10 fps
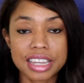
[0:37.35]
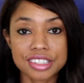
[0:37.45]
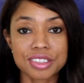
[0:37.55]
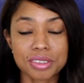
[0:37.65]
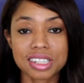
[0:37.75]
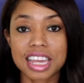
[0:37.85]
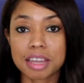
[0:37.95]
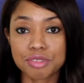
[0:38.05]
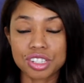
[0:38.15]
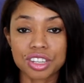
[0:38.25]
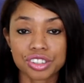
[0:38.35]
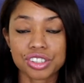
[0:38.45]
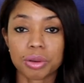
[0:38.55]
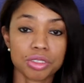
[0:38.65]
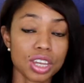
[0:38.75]
And so today I'm just going to
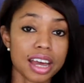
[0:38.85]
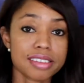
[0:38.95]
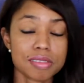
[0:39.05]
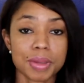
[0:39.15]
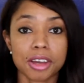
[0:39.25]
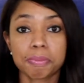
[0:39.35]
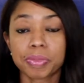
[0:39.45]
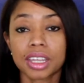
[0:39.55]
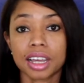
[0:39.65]
share with you guys about